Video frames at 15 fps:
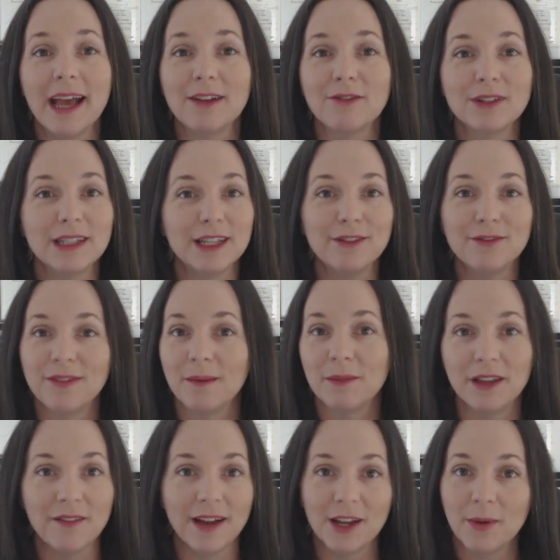And really from
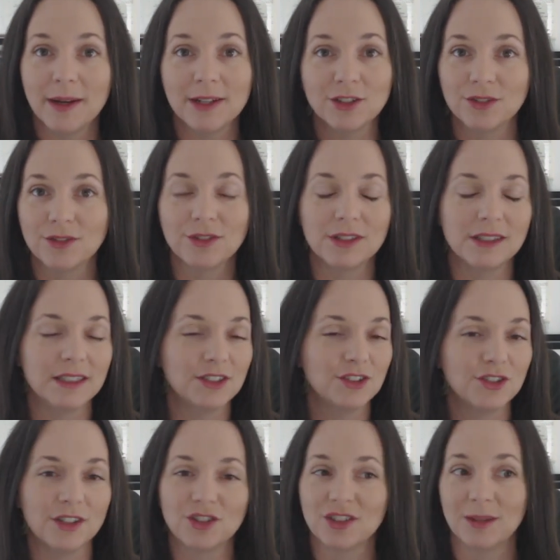the evaluation through the
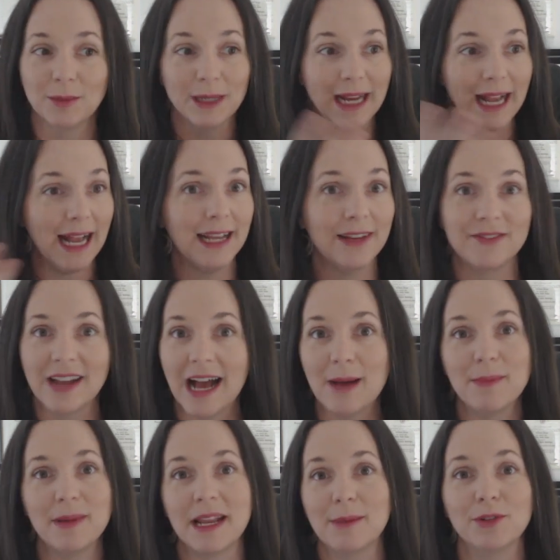discharge summary, I have
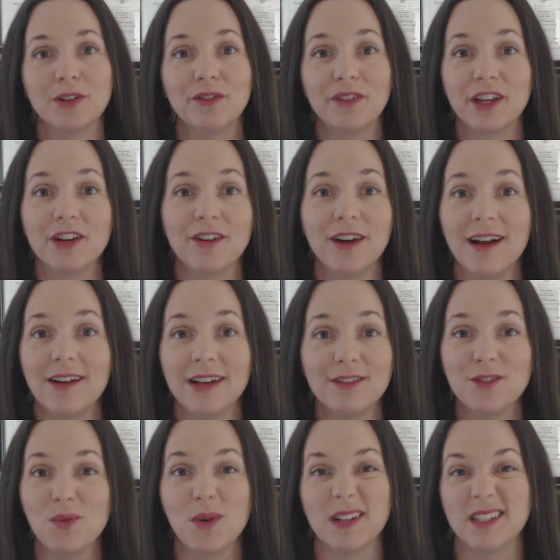not been able to figure out
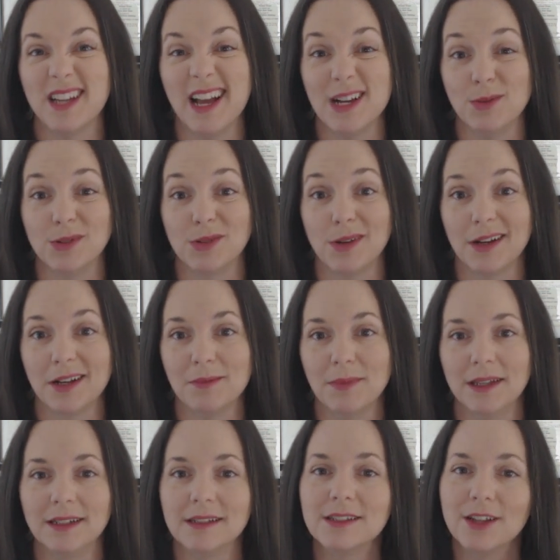even what diet was
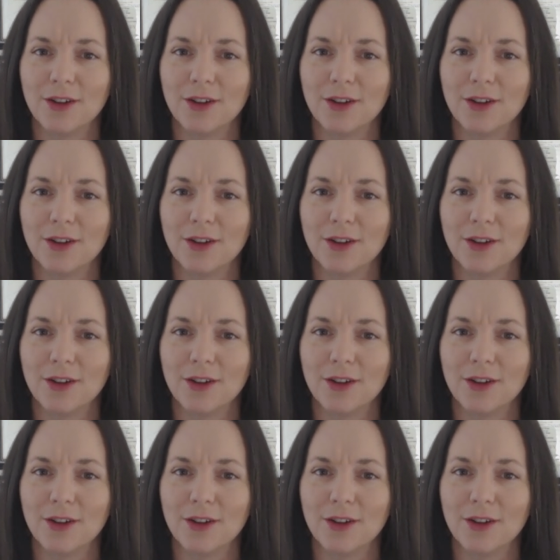recommended.